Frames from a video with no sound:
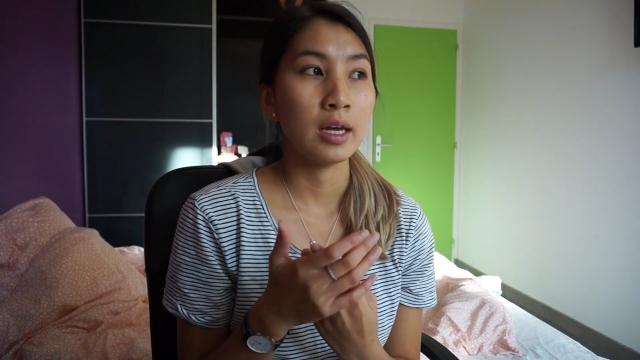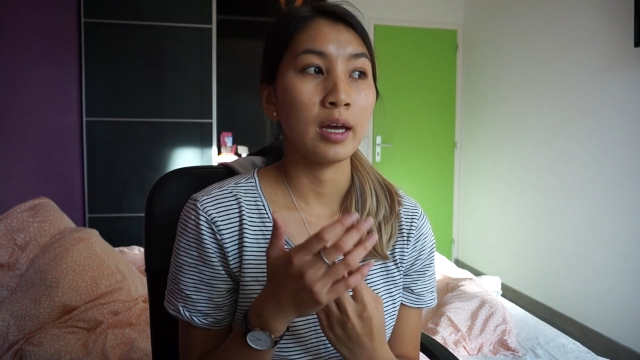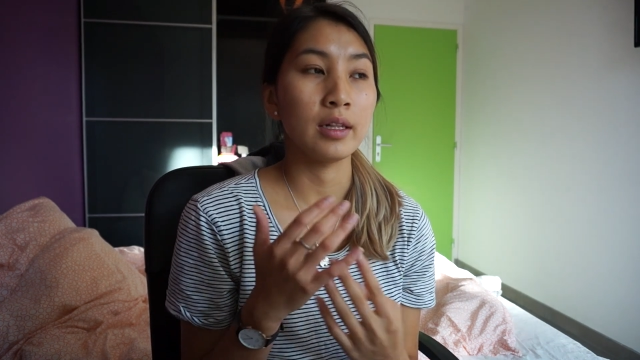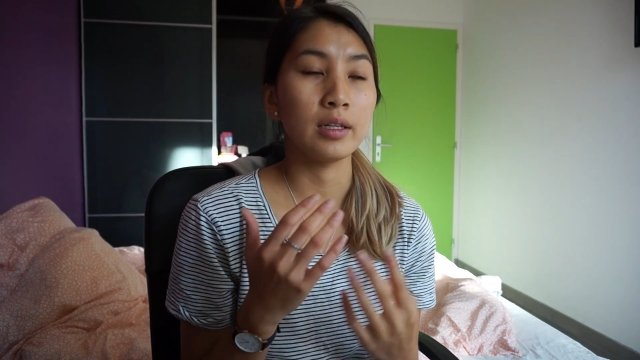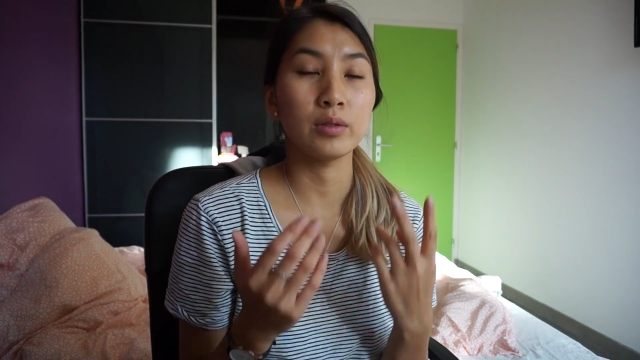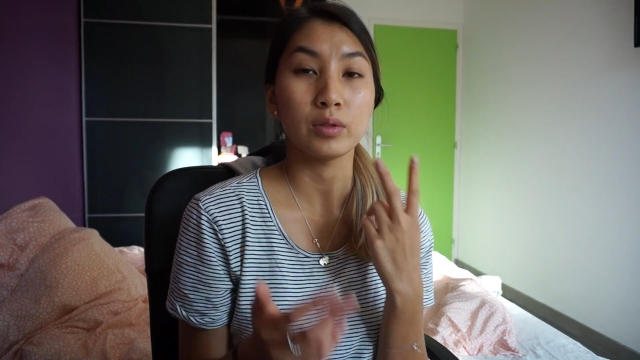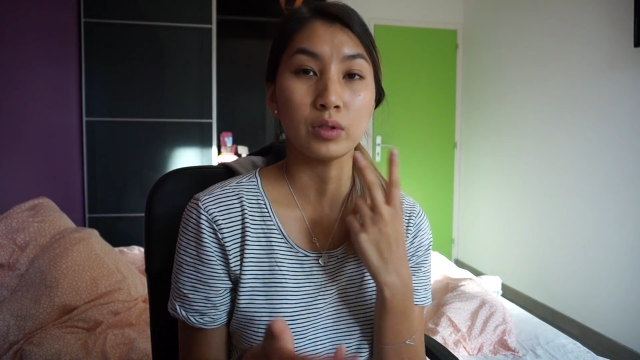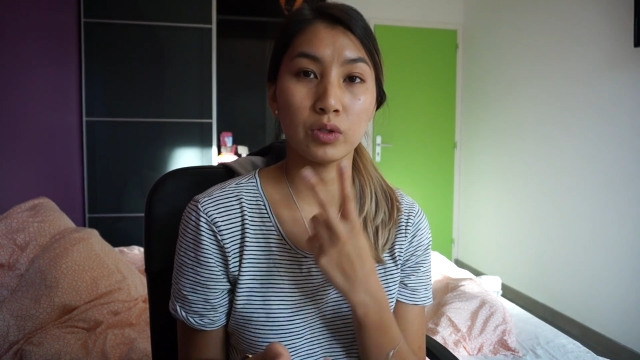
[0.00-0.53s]
and
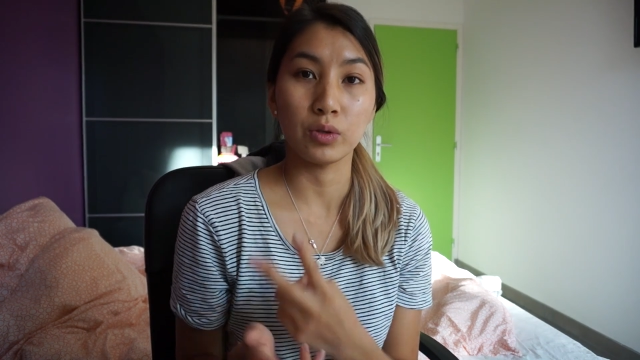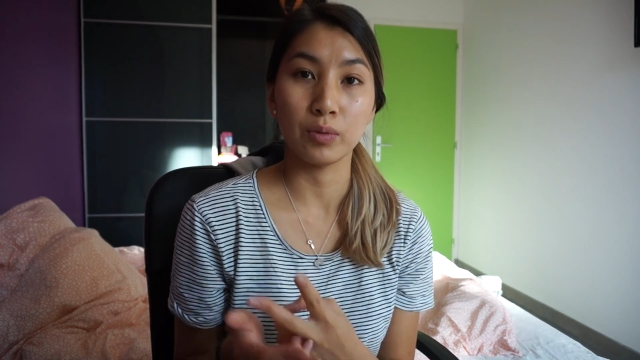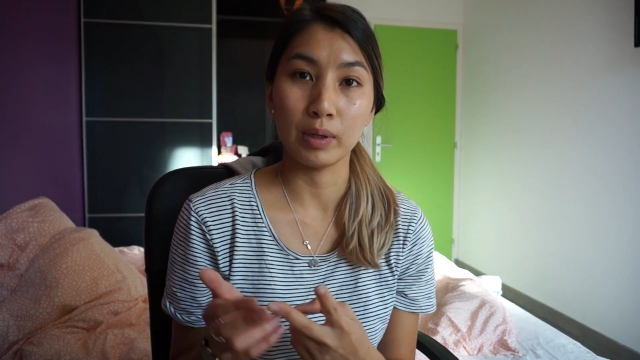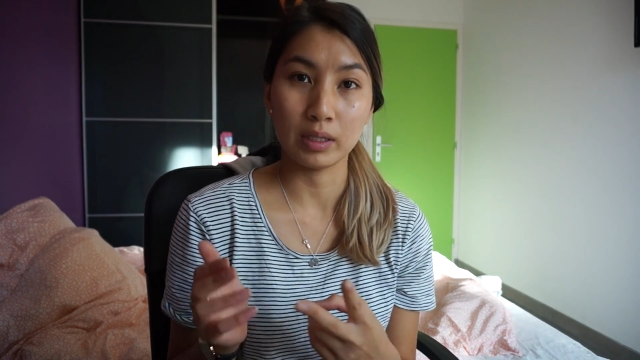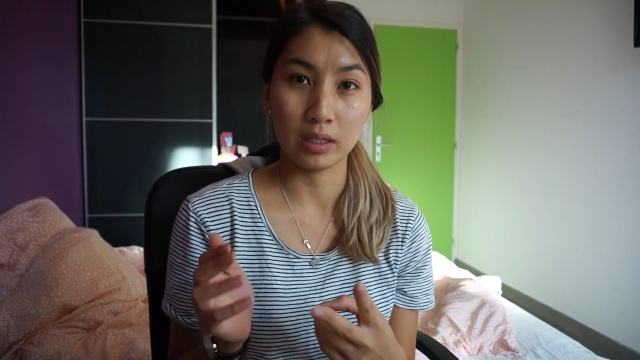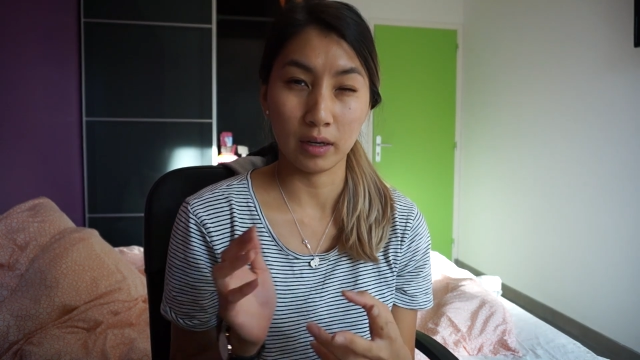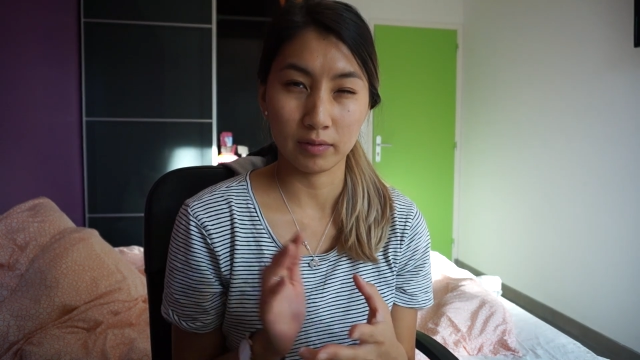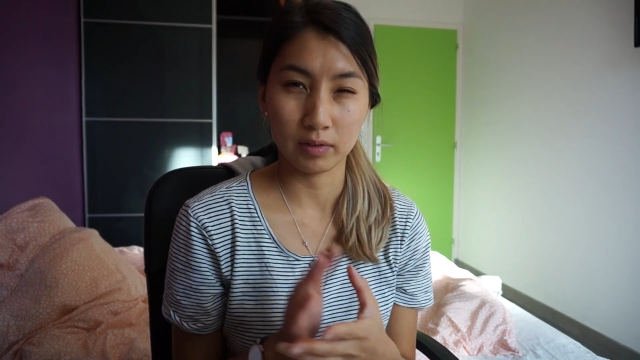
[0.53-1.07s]
this was 2
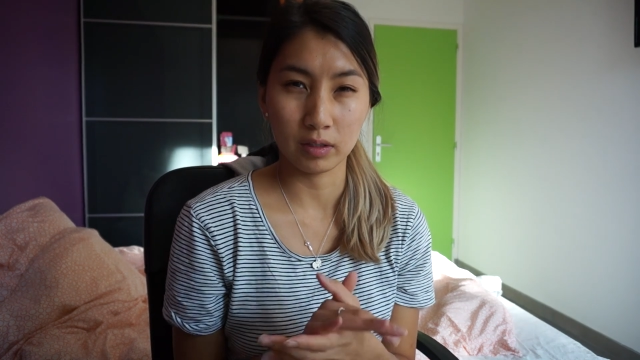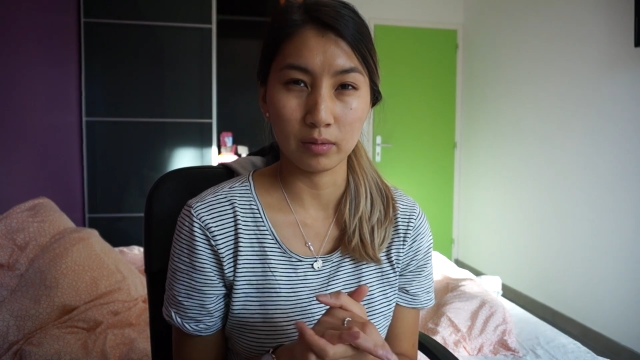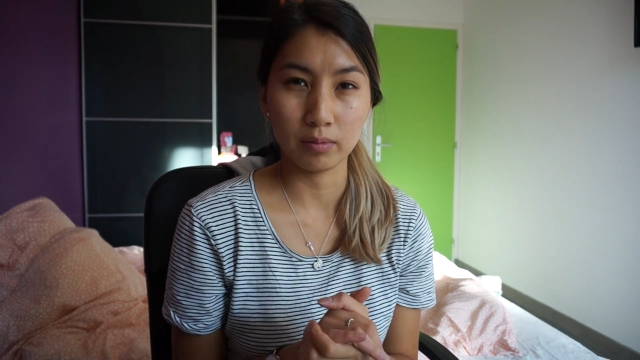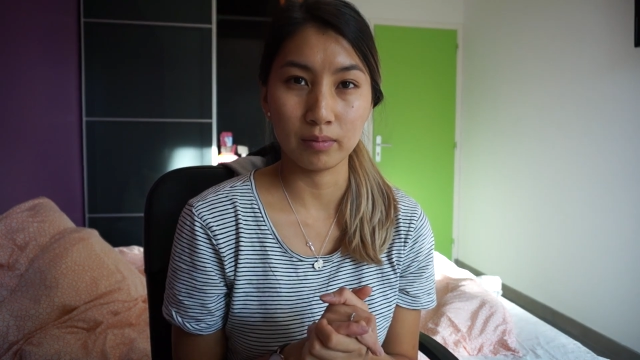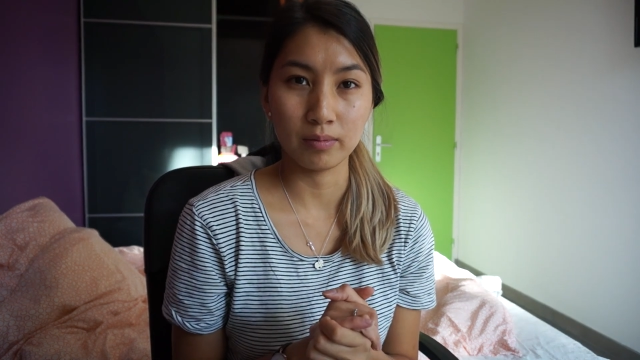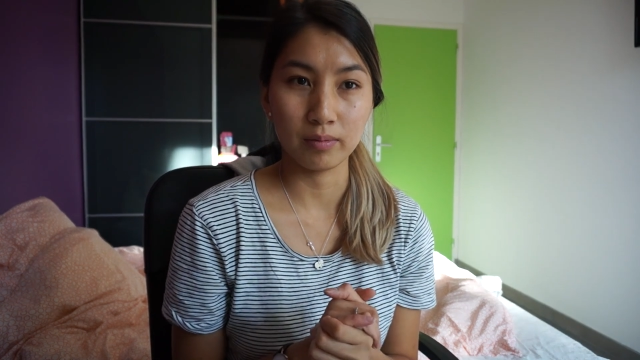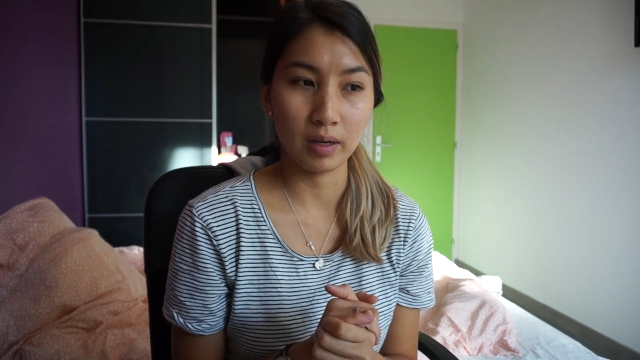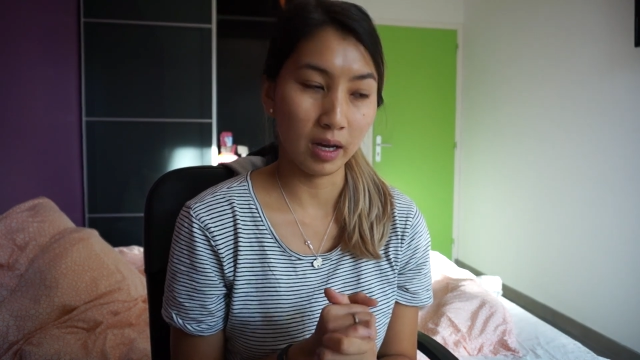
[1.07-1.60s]
weeks after
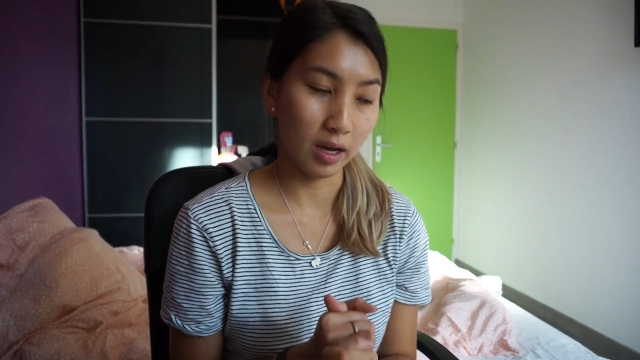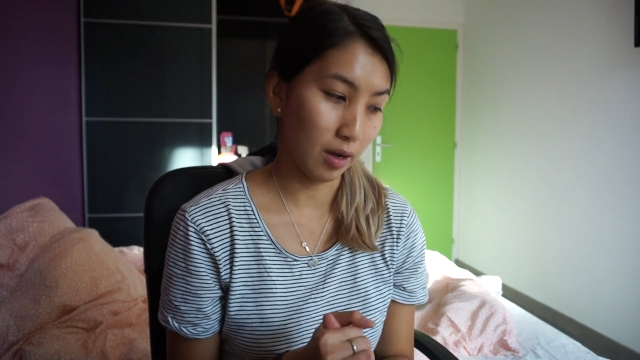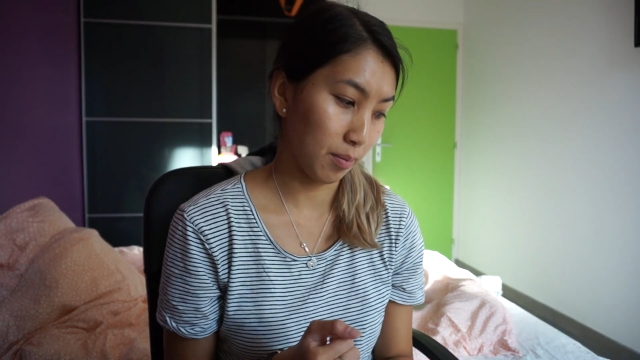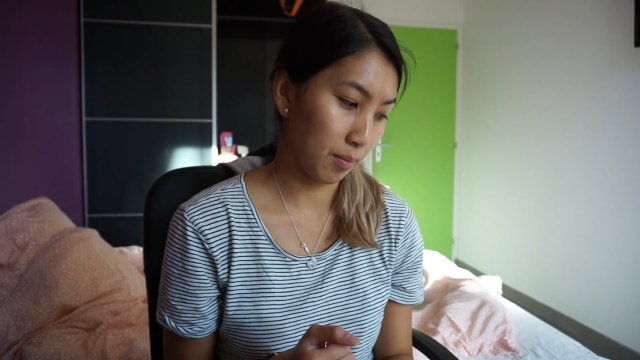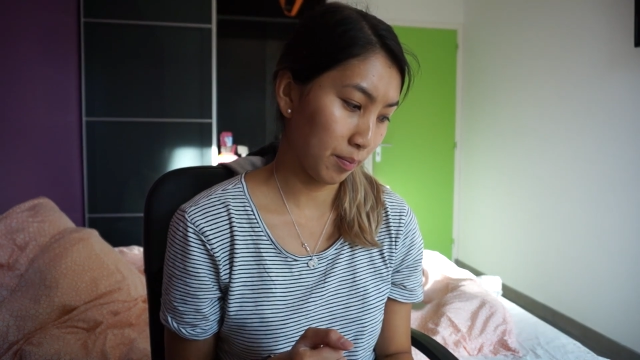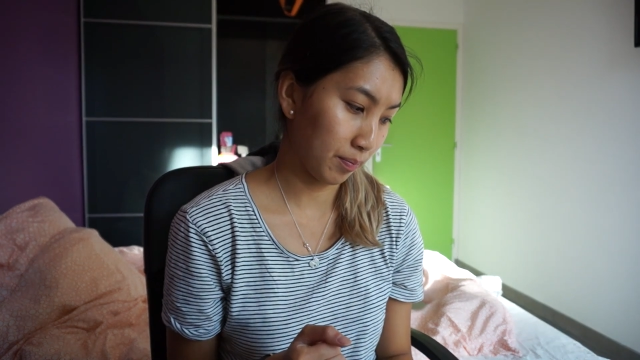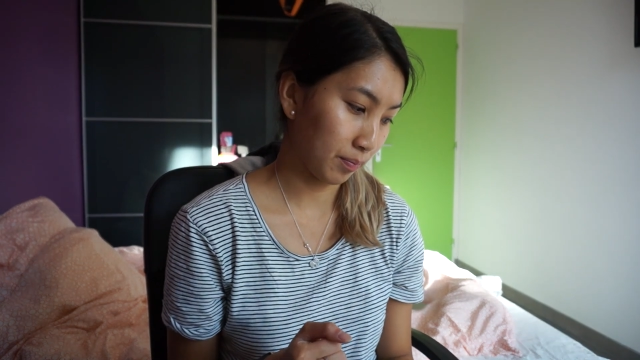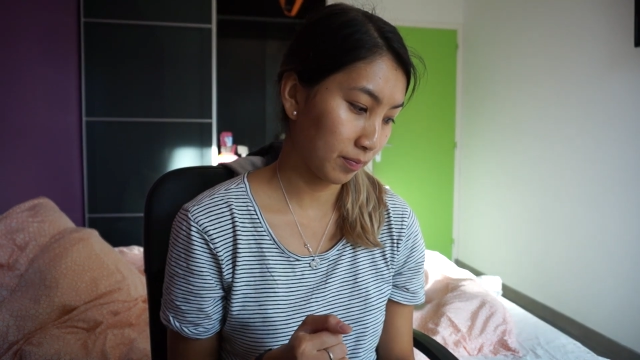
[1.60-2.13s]

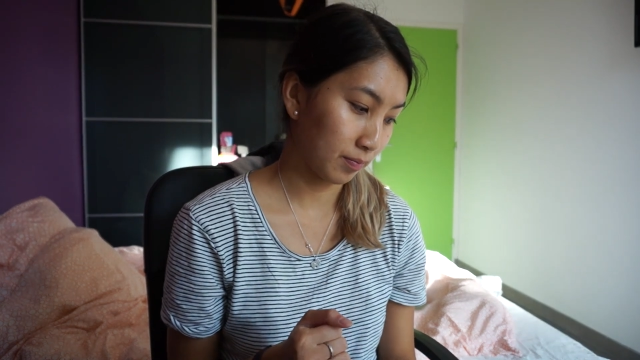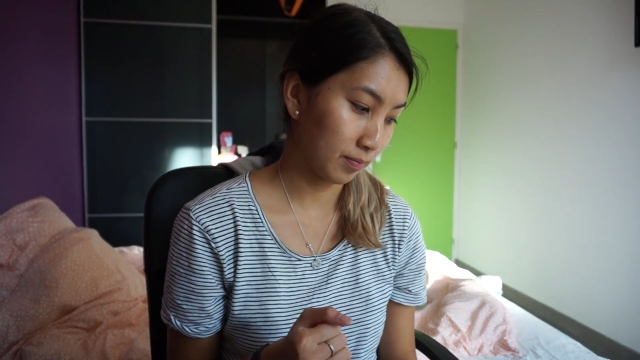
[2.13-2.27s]
I